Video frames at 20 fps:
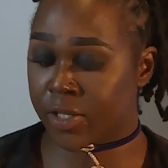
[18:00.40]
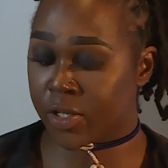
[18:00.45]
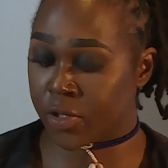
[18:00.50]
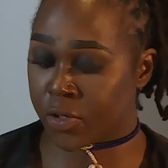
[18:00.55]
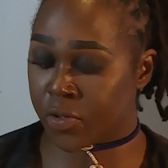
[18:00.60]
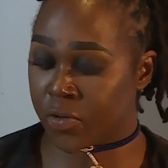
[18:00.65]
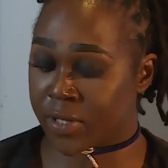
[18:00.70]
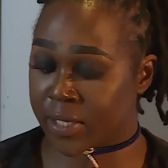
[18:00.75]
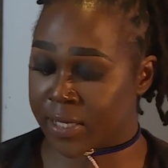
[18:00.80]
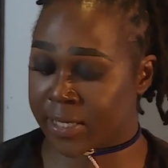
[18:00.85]
to
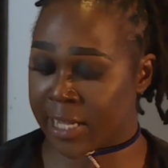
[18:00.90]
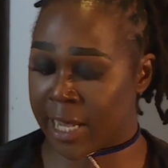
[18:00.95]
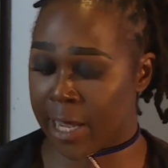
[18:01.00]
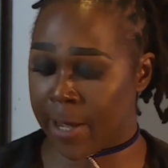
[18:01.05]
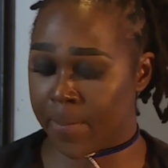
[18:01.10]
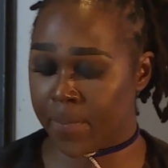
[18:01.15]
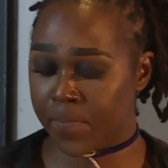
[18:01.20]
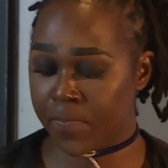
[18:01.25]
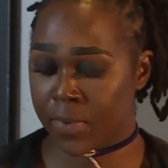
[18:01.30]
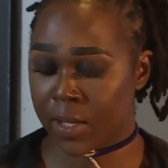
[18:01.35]
do the
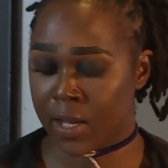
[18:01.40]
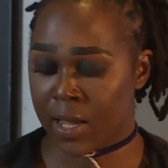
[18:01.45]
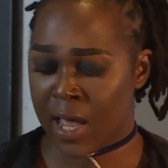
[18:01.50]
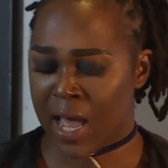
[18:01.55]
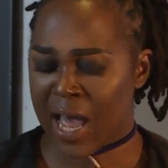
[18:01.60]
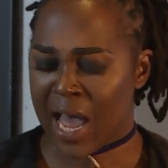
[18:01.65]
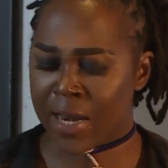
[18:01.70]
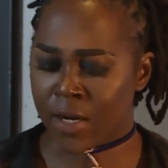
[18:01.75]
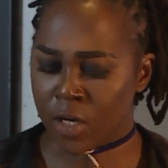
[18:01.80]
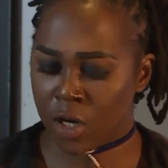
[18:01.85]
same
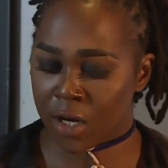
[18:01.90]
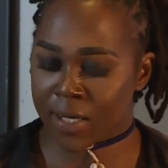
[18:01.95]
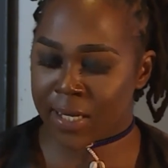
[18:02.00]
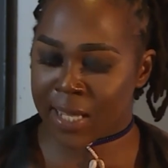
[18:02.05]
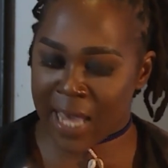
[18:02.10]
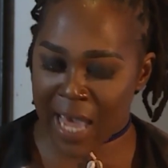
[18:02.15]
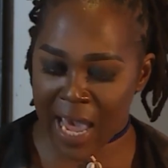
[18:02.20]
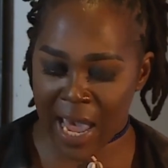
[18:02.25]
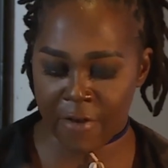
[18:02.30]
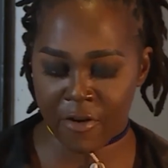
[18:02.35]
and not
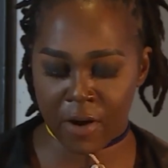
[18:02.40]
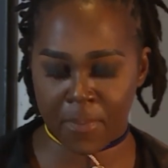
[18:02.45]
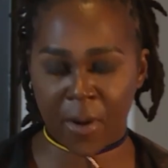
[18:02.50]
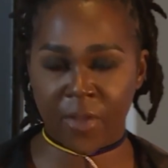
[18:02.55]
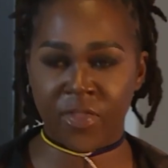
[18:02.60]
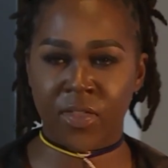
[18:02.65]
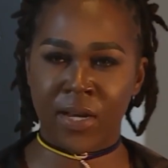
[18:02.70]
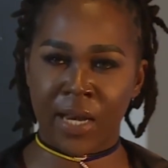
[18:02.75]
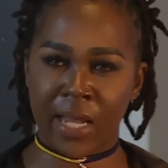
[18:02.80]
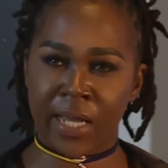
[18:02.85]
care
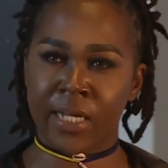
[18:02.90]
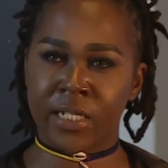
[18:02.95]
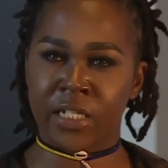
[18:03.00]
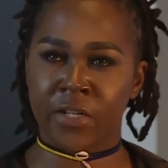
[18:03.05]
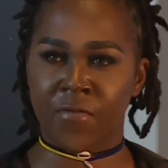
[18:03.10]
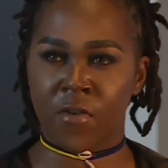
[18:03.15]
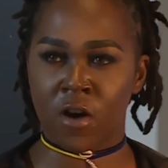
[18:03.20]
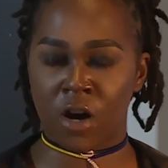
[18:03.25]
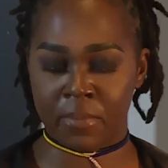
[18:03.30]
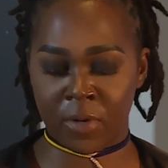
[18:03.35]
about the
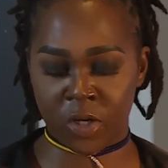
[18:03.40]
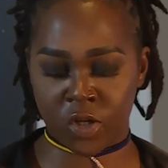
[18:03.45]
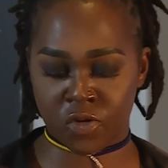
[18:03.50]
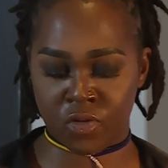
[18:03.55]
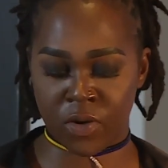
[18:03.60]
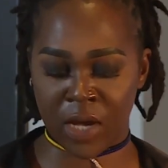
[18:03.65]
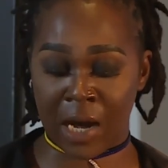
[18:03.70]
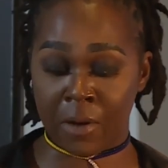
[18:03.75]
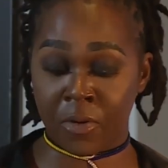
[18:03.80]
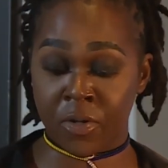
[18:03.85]
negative
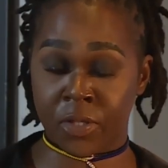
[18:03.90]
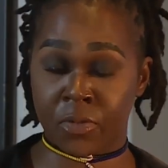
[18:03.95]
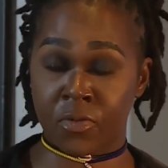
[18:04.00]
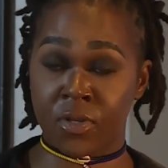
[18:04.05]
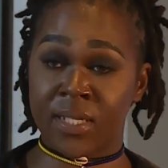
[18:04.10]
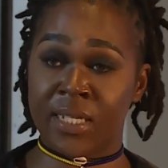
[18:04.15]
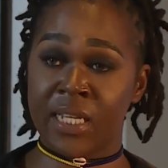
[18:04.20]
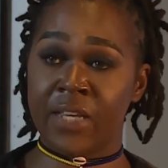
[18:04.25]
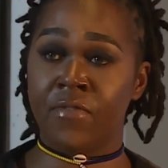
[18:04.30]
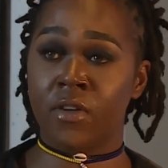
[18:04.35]
commentary I was
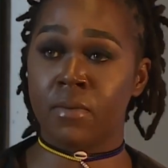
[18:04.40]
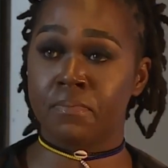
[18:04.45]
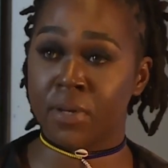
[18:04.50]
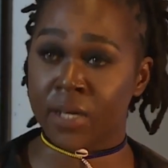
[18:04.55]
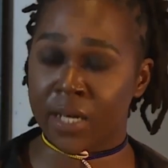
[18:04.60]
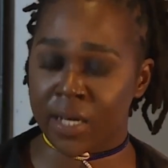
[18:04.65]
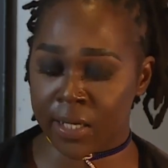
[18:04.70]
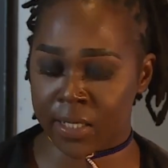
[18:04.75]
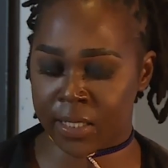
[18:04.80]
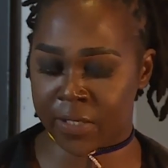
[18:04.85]
receiving
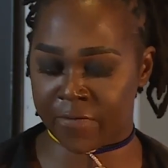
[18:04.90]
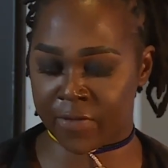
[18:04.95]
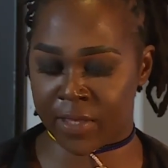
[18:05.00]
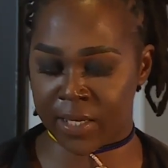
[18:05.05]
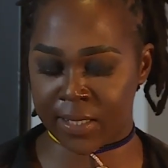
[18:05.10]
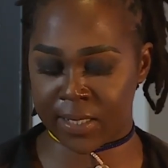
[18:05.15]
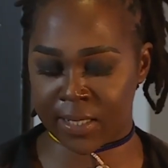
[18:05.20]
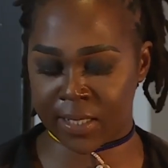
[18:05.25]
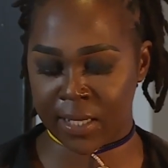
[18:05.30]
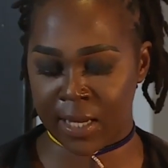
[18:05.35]
because of
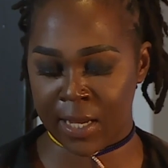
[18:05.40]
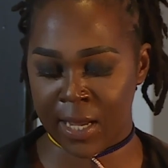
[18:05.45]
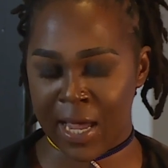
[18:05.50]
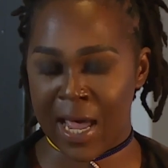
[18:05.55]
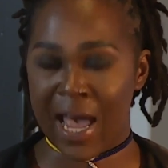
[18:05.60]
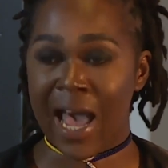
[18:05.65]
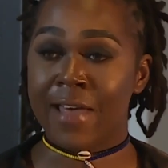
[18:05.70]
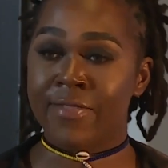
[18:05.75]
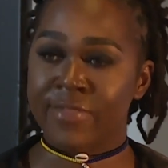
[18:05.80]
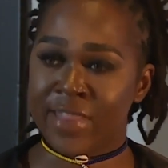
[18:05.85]
this.
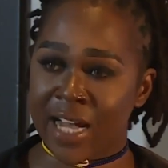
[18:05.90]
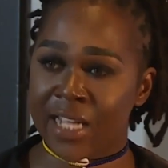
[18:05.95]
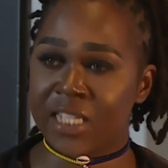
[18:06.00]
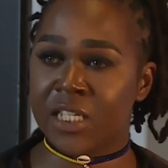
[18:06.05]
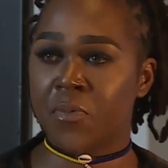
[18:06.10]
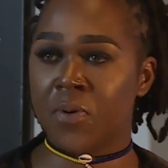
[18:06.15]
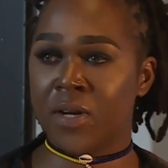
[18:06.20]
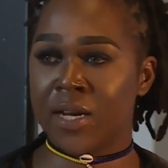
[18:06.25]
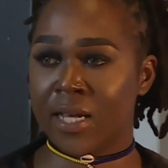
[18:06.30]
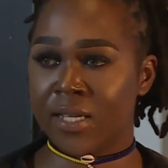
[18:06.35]
And
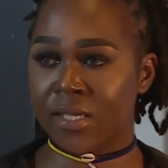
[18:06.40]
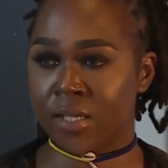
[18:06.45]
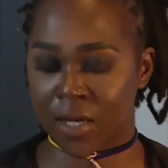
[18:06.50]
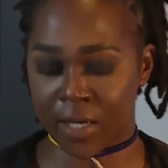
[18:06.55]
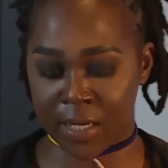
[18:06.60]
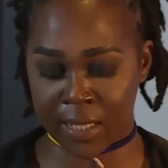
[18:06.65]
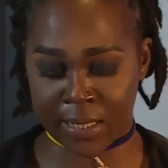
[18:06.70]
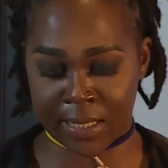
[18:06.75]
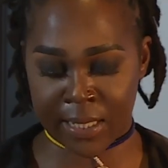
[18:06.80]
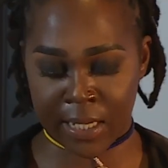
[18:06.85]
that's when I
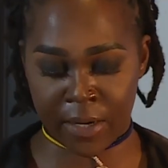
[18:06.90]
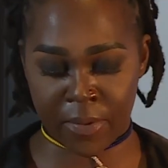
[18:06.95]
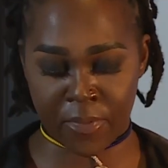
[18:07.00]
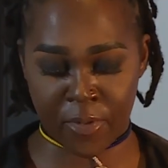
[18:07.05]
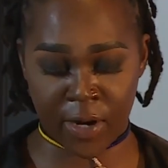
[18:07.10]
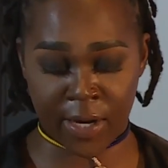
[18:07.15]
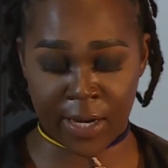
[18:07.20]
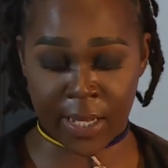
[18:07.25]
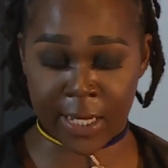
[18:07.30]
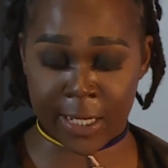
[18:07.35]
started
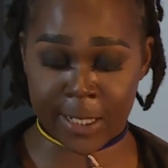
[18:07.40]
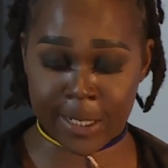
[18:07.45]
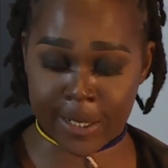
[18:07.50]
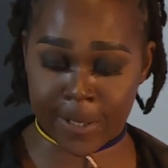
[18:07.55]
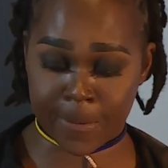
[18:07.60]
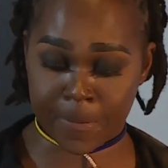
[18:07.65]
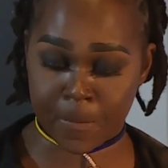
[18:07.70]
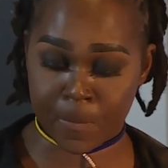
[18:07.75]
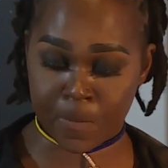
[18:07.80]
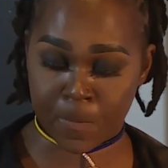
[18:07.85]
celebrating it.
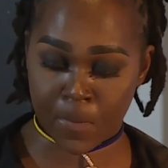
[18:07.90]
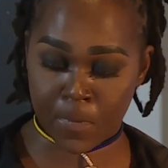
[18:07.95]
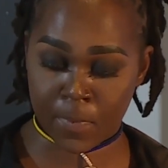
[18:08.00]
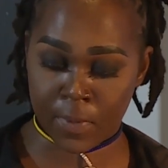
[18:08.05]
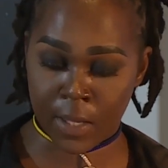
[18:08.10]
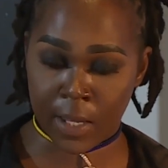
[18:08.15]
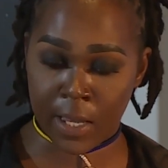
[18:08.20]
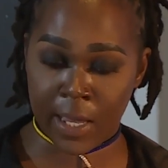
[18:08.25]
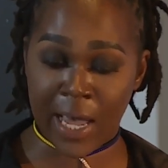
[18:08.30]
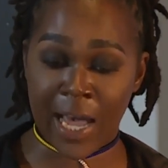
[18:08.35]

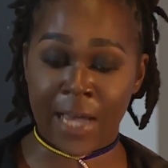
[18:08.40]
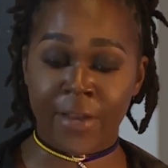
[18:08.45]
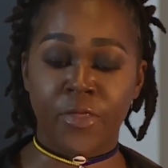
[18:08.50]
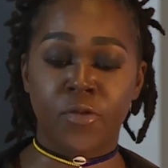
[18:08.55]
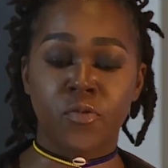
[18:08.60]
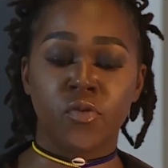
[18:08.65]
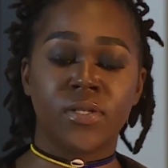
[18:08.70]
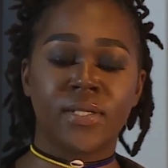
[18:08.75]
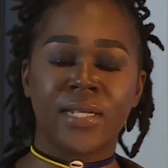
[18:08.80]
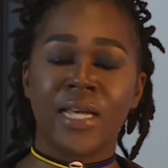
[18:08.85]
And
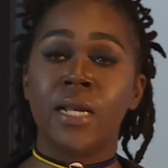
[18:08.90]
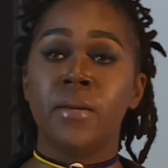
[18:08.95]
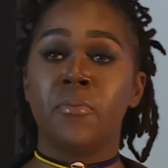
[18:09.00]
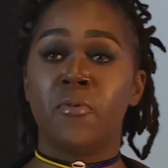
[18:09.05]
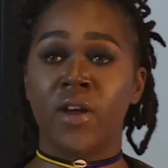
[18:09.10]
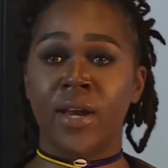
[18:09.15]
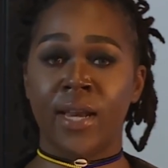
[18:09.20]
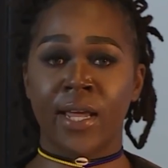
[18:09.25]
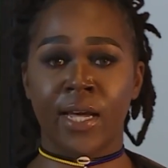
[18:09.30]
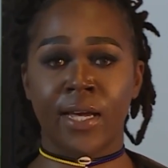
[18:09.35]
through
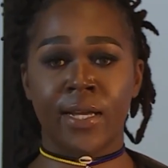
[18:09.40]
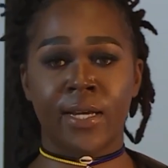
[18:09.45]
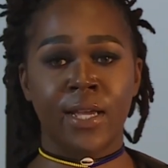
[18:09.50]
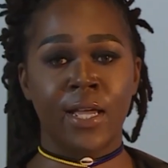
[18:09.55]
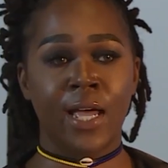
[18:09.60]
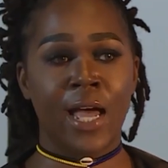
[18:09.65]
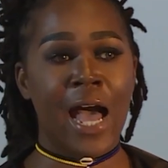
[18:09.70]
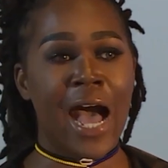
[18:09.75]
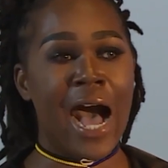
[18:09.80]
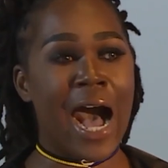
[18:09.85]
celebrating it,
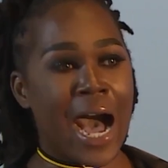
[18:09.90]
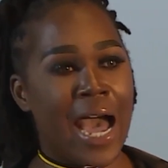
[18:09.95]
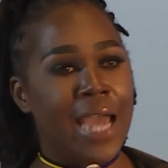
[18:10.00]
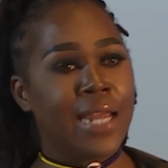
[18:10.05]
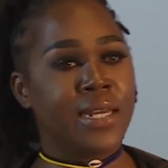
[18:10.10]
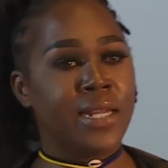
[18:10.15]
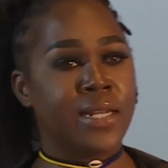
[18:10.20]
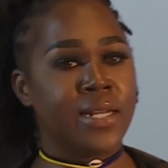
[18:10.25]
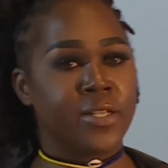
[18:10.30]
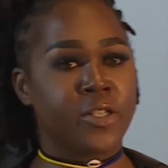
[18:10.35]
I
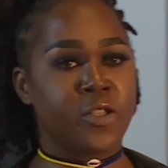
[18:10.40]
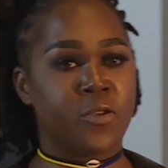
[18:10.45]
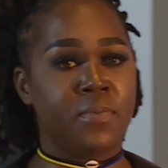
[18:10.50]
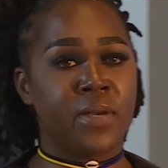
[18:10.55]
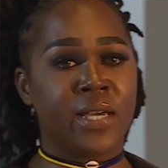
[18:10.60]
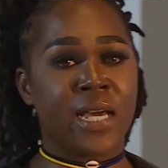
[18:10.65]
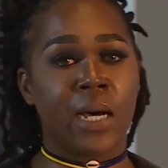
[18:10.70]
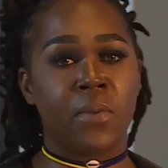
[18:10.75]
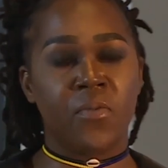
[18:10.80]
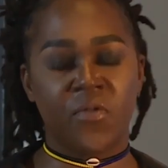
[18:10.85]
needed to be
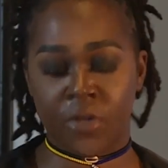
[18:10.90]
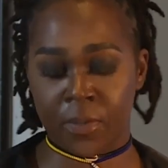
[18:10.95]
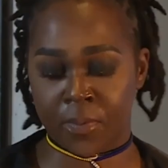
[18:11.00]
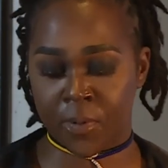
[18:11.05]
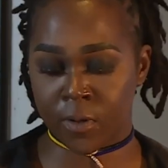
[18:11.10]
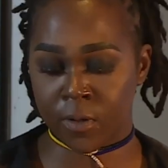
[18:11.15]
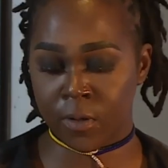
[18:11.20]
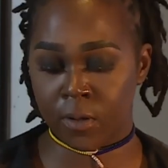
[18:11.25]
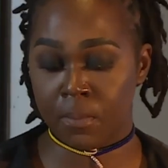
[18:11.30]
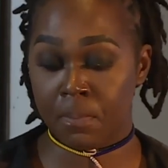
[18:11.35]

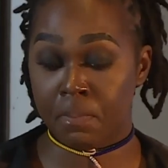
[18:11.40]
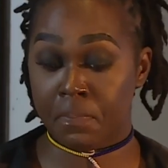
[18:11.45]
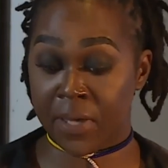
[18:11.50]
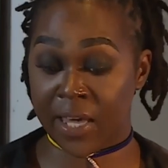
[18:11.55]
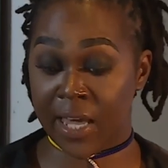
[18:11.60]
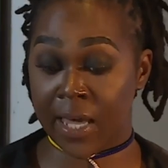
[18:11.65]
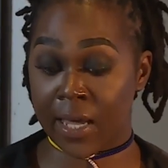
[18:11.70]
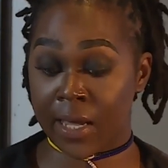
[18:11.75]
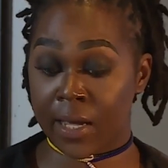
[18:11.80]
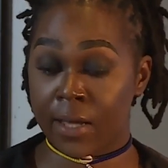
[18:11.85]
comfortable
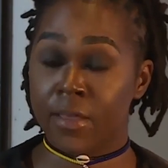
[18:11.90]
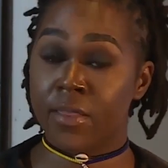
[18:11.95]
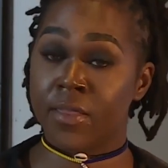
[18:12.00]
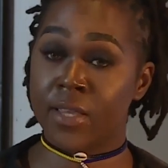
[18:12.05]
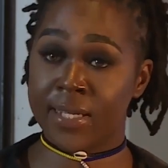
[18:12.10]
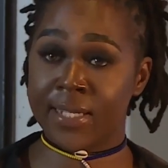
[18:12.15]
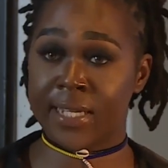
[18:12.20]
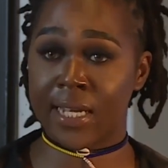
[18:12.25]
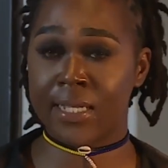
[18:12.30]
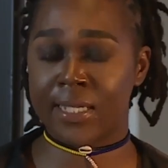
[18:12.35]
being the
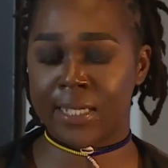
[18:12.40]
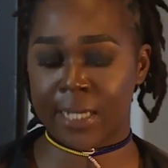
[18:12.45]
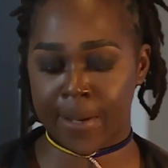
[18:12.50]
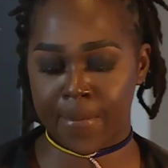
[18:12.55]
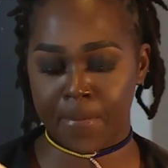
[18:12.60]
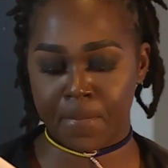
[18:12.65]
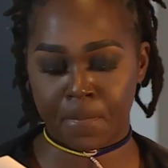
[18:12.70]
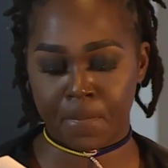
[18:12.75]
center.